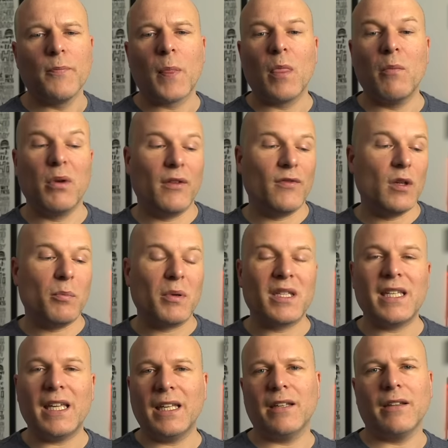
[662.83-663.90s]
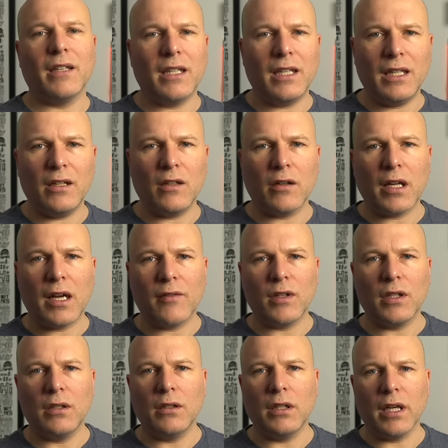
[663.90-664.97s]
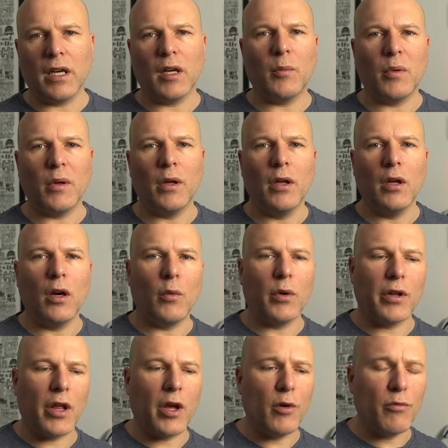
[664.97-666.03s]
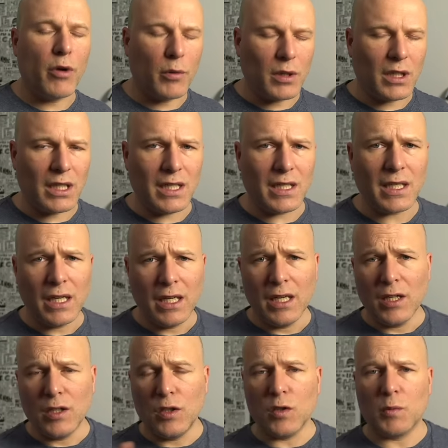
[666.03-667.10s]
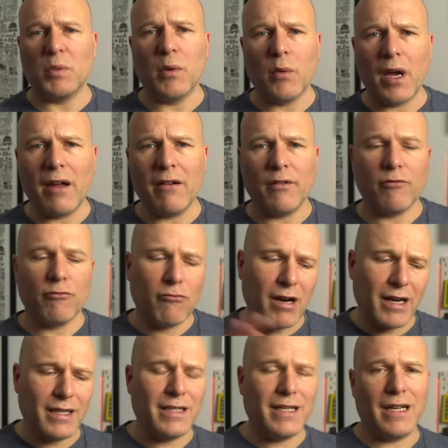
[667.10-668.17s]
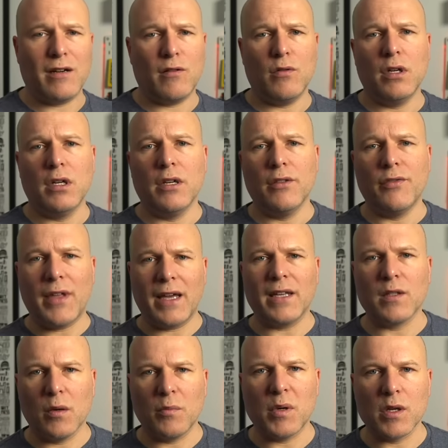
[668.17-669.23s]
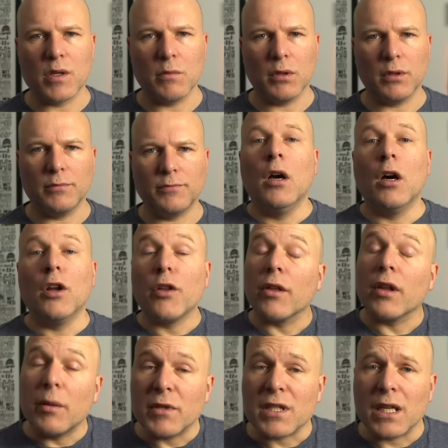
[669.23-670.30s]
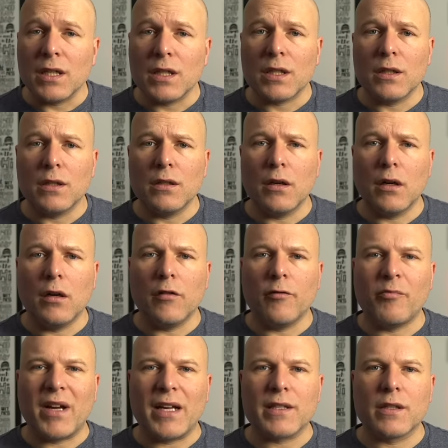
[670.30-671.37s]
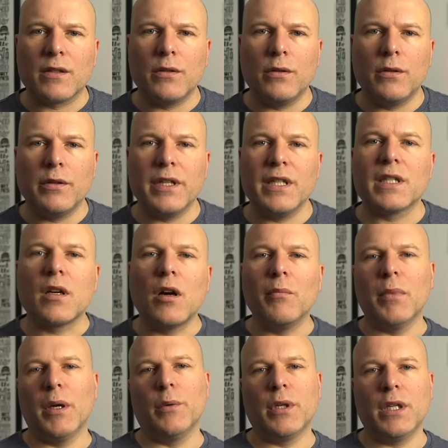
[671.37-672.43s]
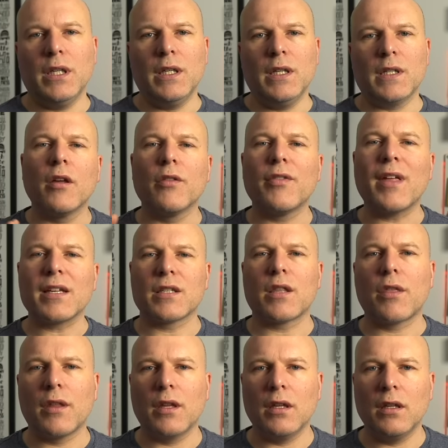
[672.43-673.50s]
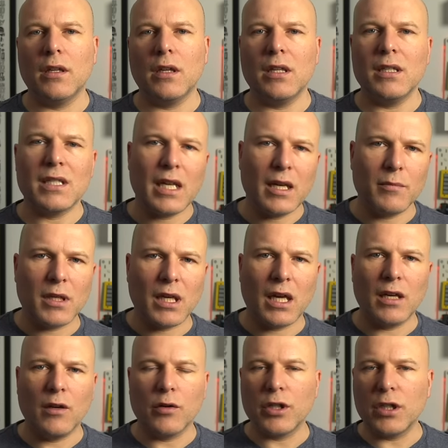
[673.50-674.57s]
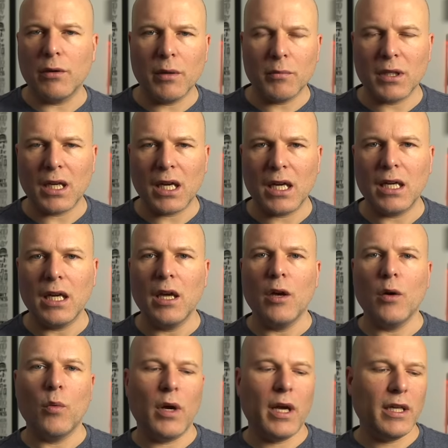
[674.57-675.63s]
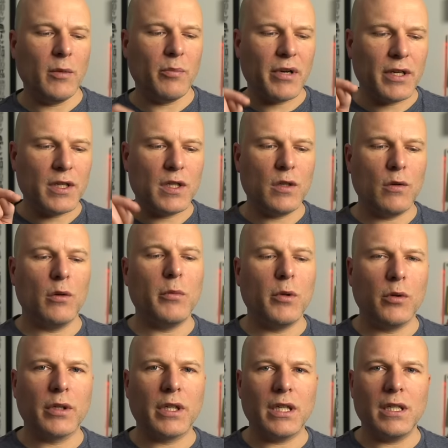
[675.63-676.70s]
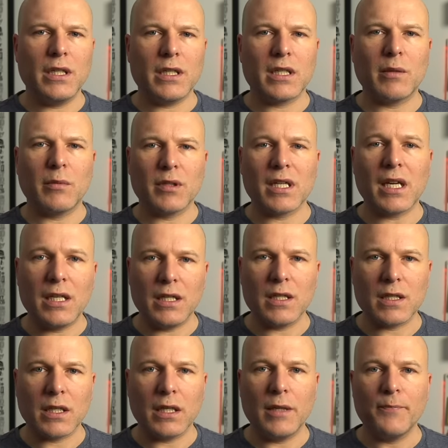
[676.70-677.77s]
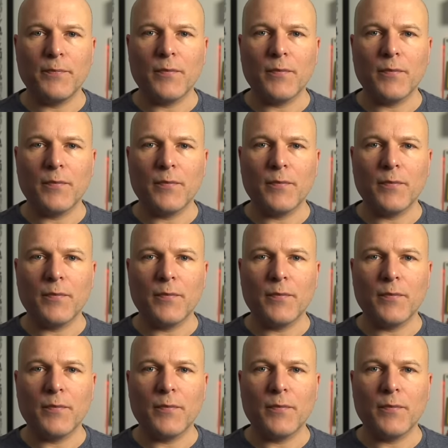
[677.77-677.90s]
But if you're particularly keen on having your hyper on one of the home row keys, just be aware of right now that is not possible. Another limitation of Bazecor is combo keys. That's the thing in ZMK or QMK where you press two or more keys simultaneously